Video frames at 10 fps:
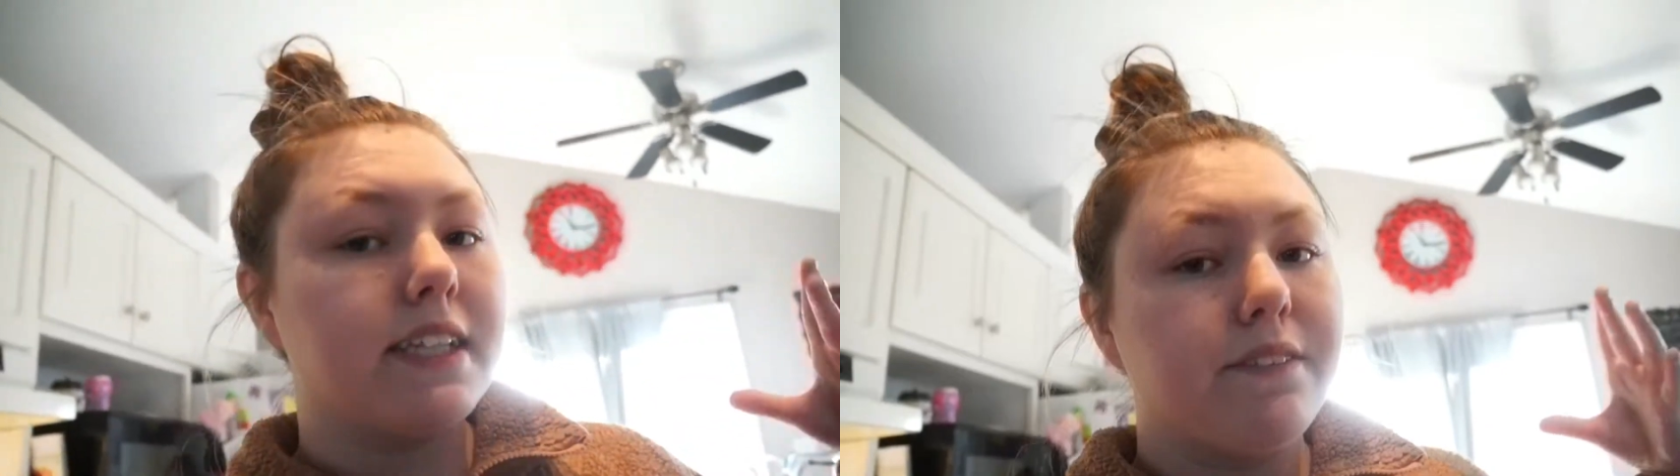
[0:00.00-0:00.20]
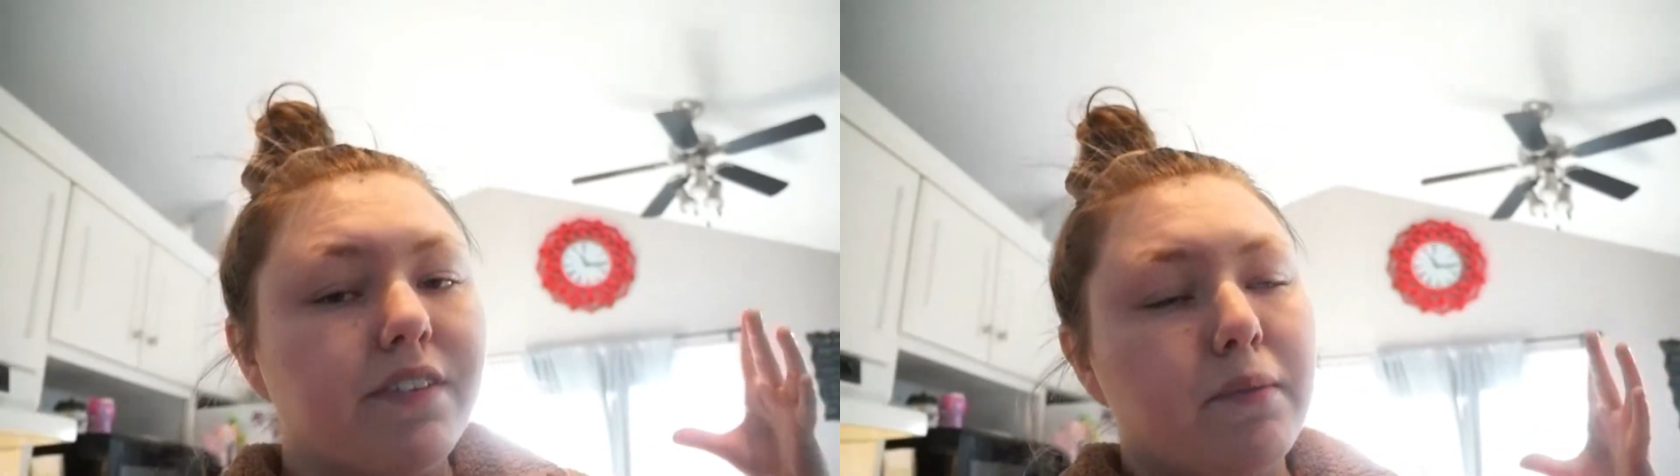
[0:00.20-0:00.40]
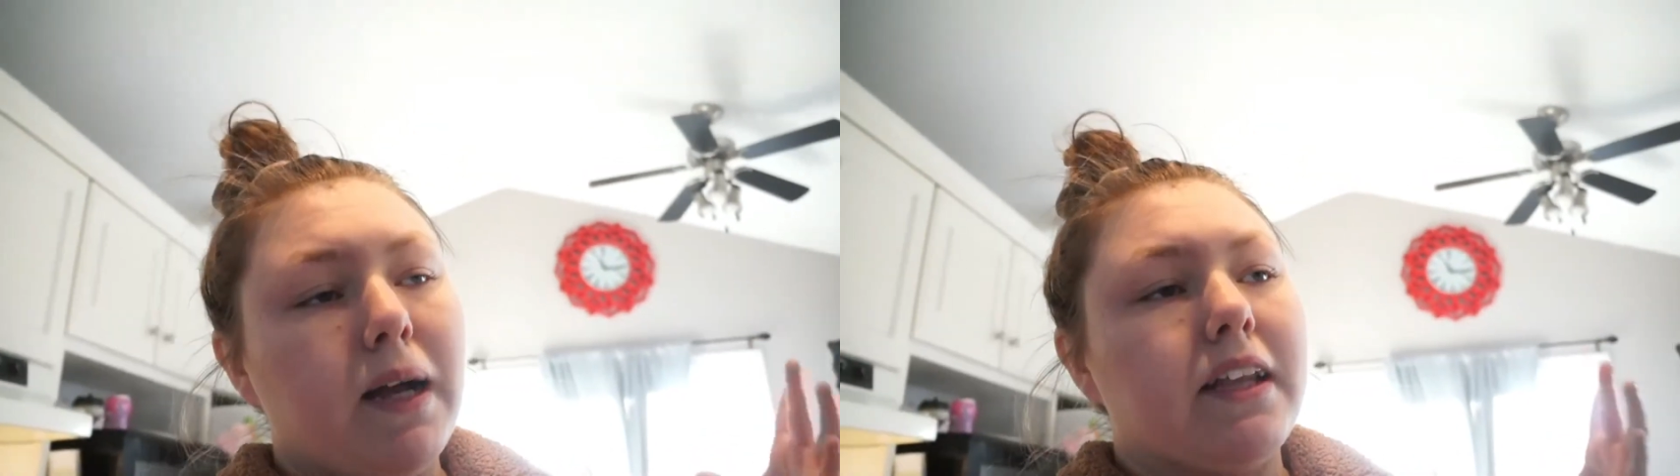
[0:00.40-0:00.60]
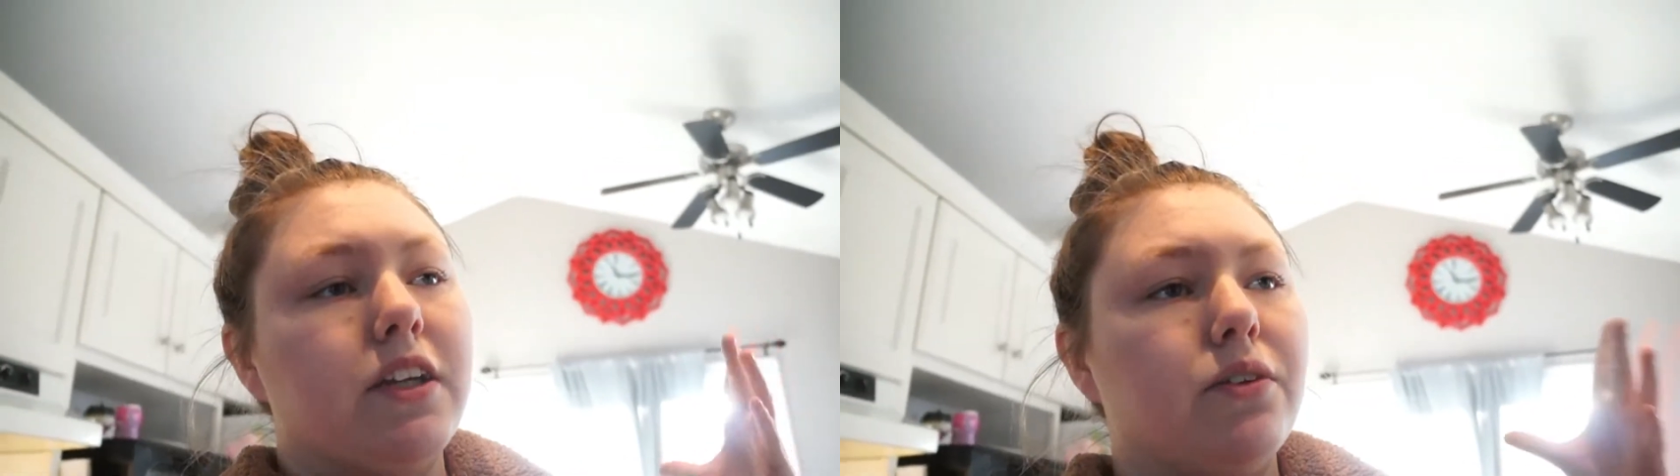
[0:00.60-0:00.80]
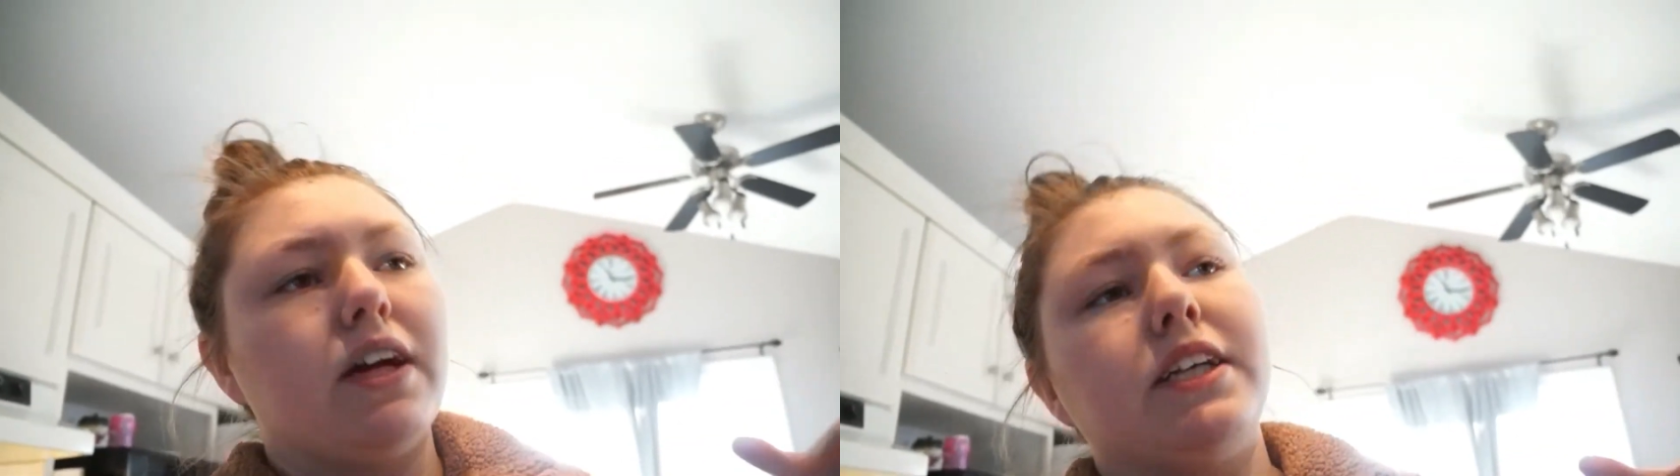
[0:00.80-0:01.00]
some feedback
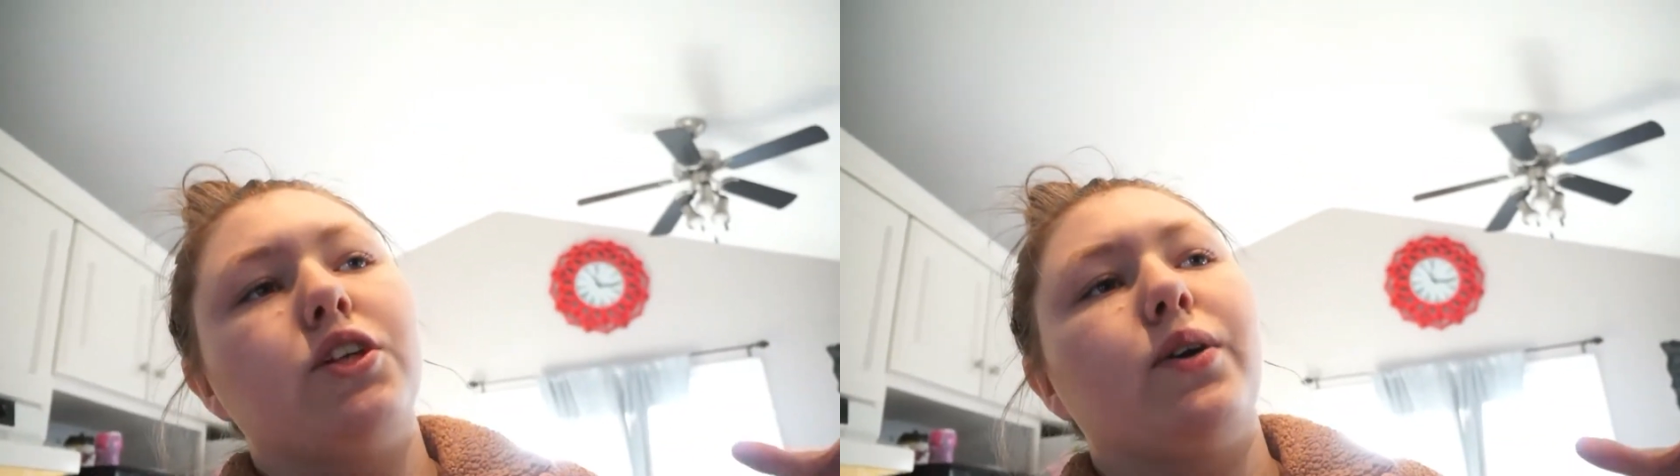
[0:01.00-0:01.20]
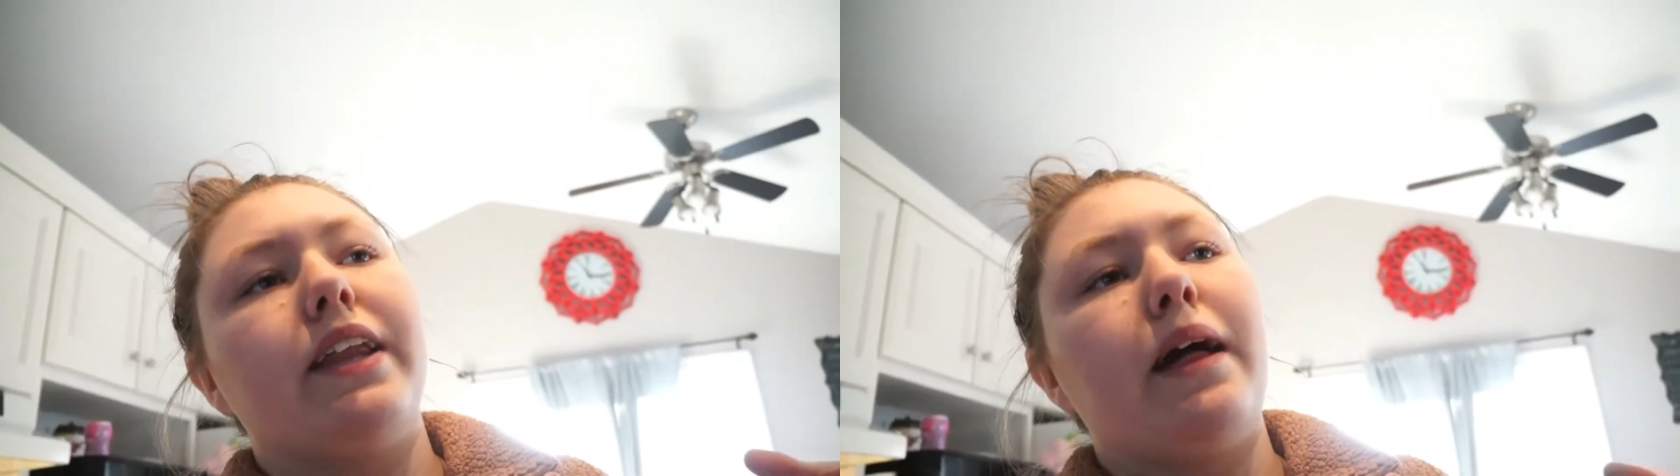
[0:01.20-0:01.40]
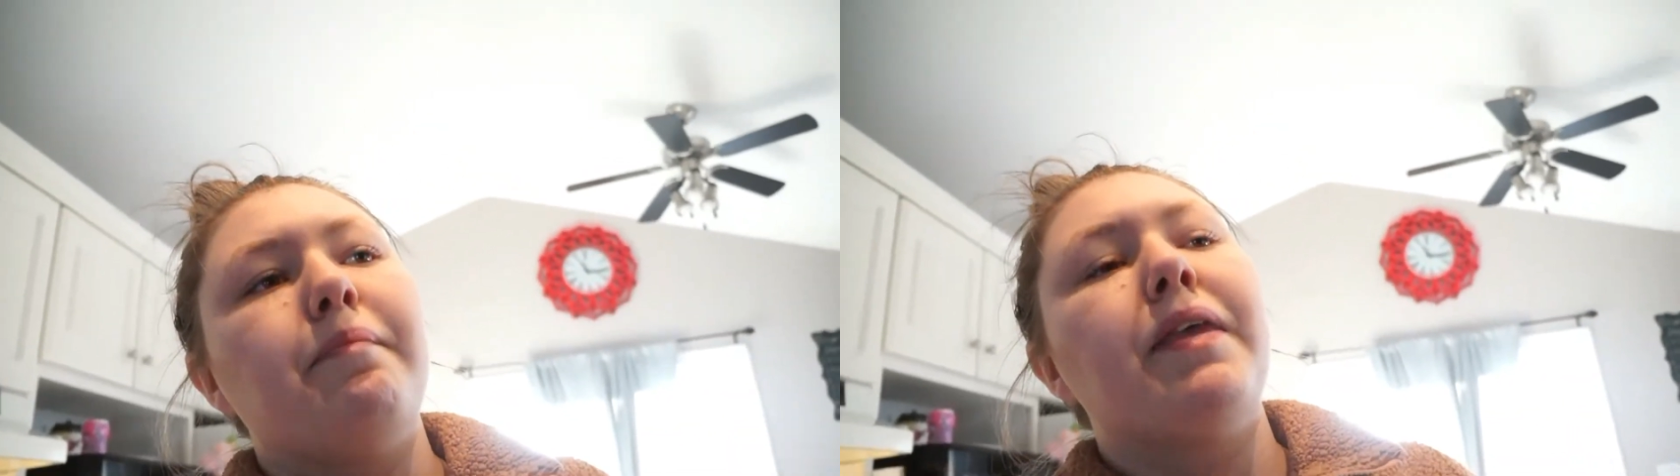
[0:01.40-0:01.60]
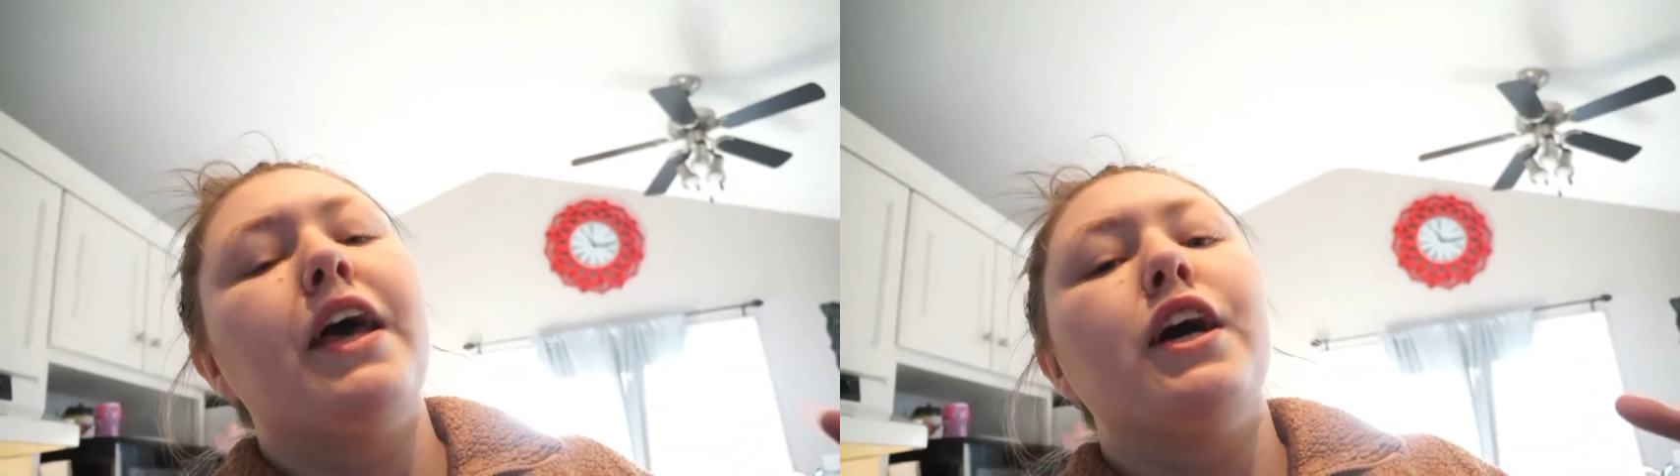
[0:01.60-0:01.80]
that you guys enjoy them.